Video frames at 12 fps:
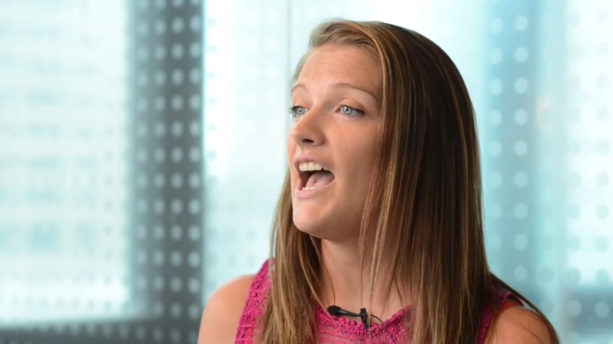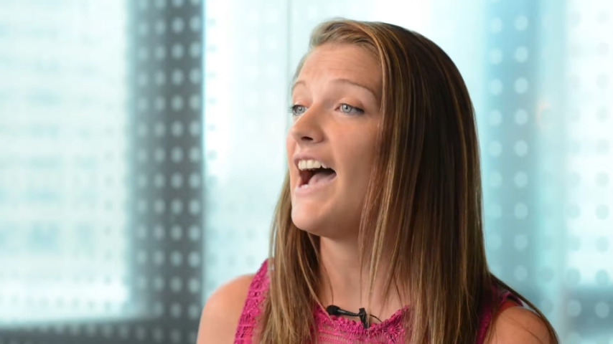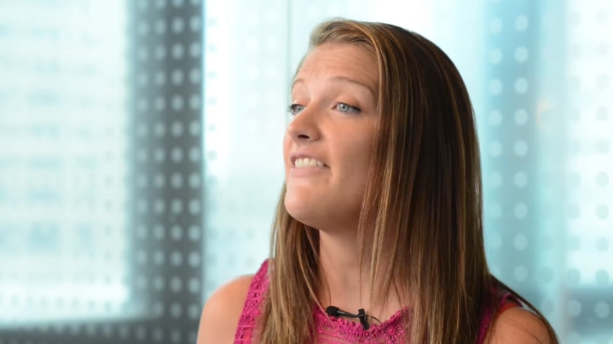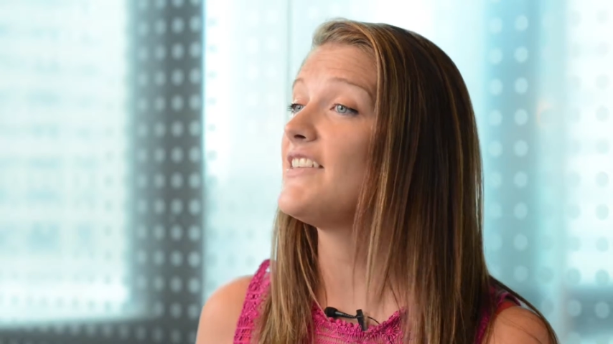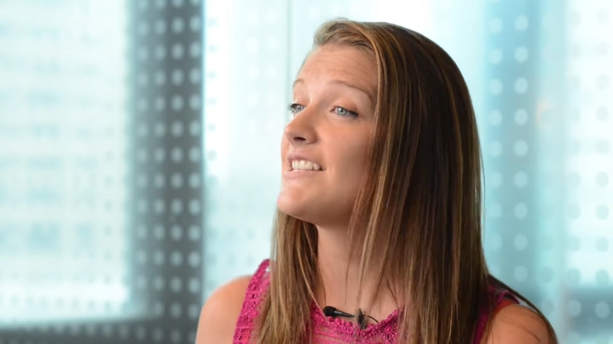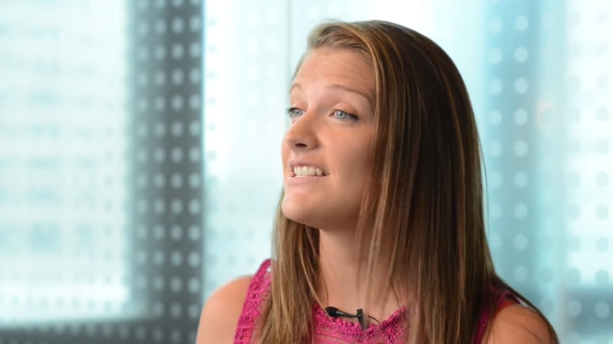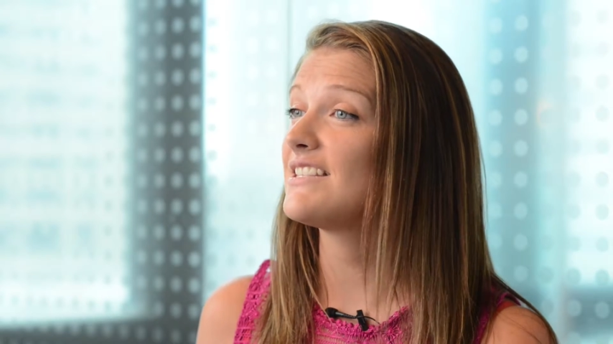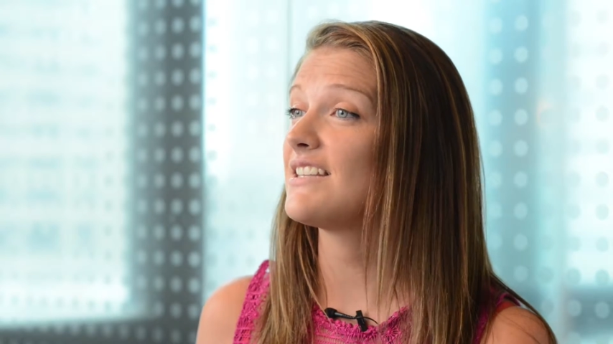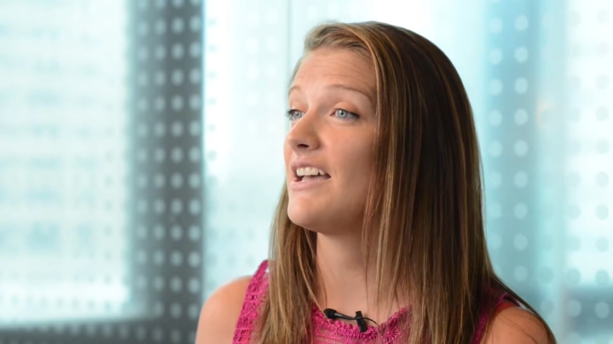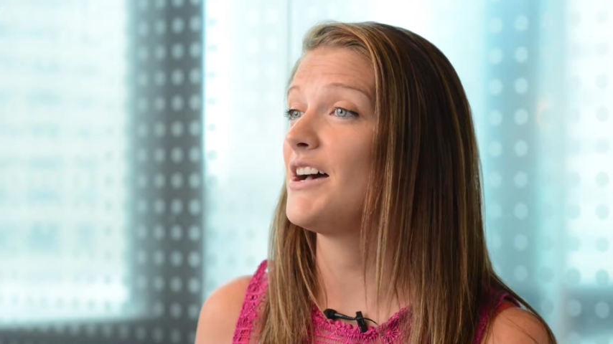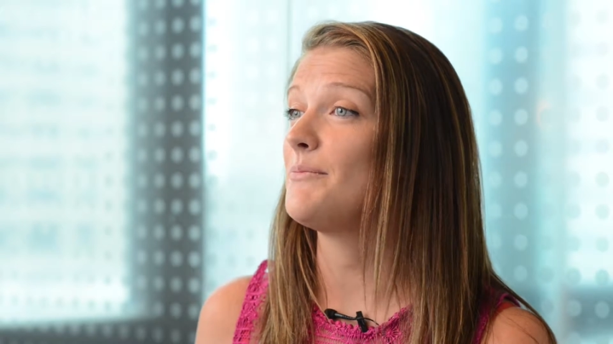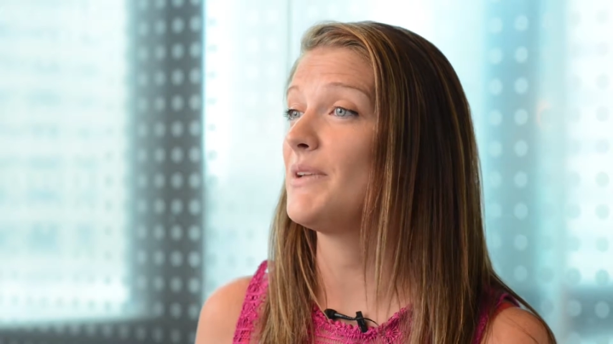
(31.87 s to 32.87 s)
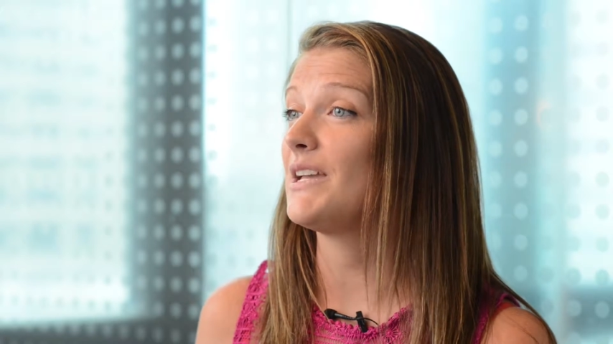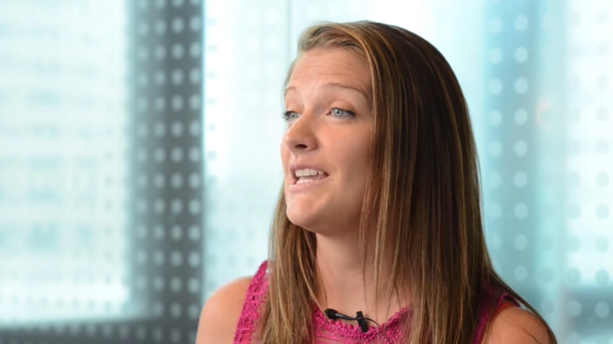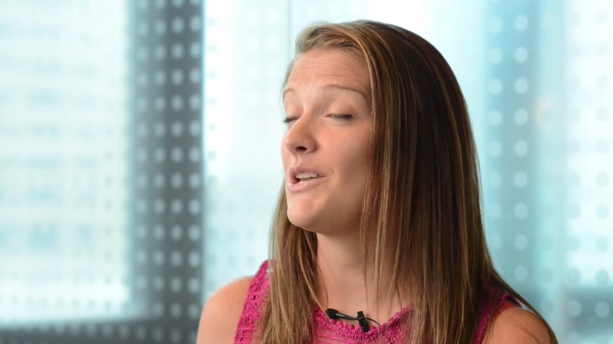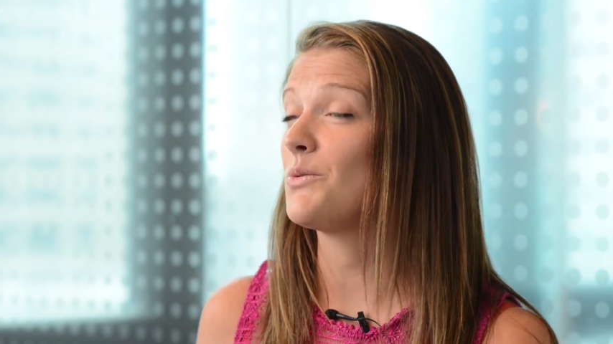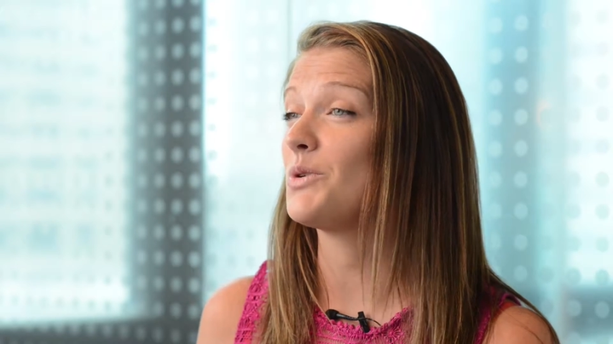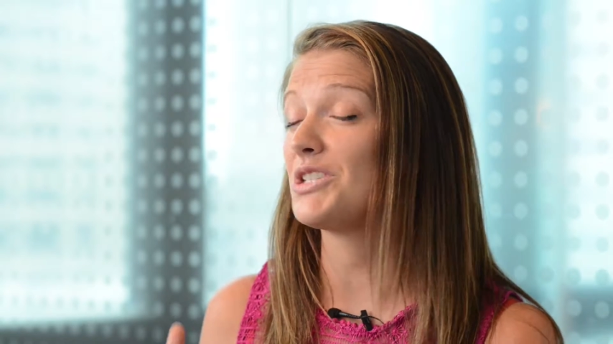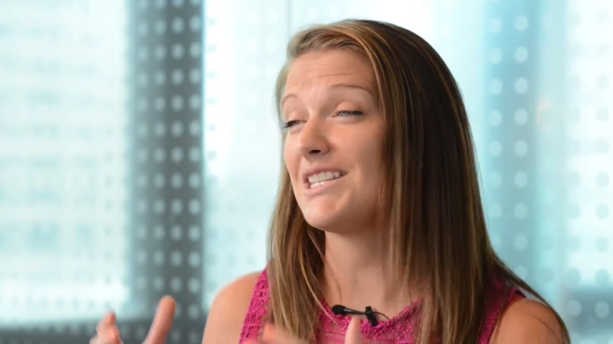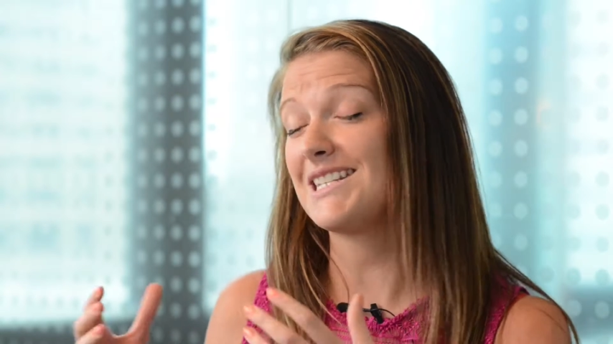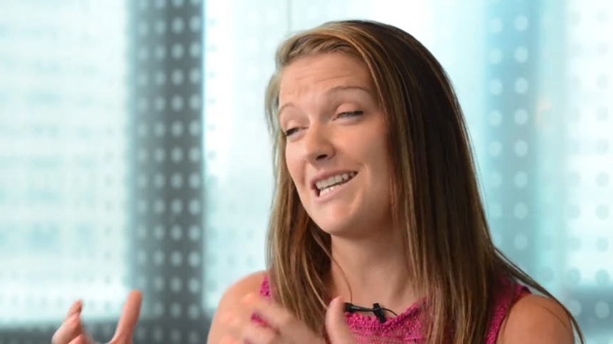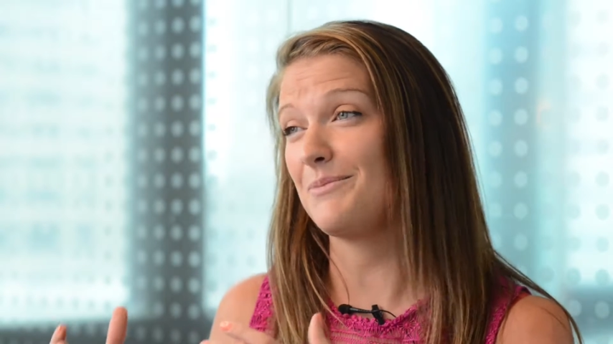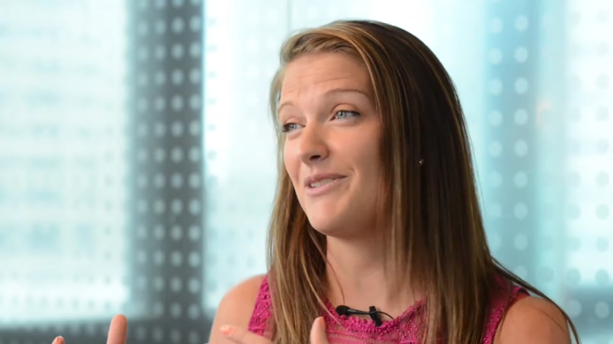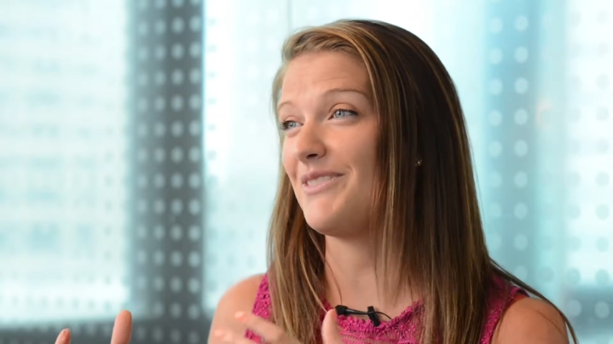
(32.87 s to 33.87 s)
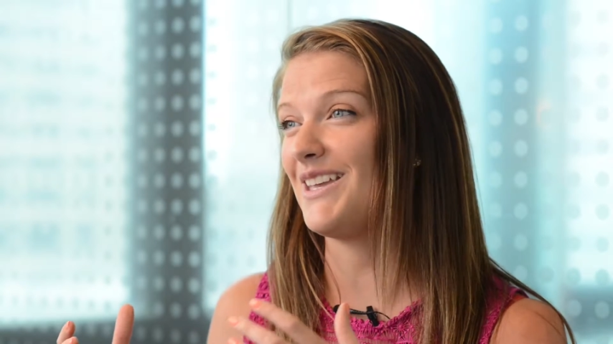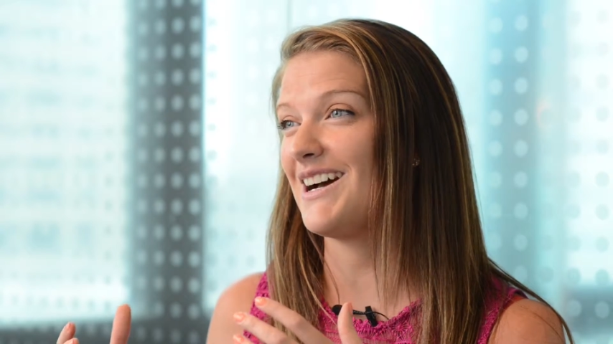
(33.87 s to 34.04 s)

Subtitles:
and this is equal to the tip of the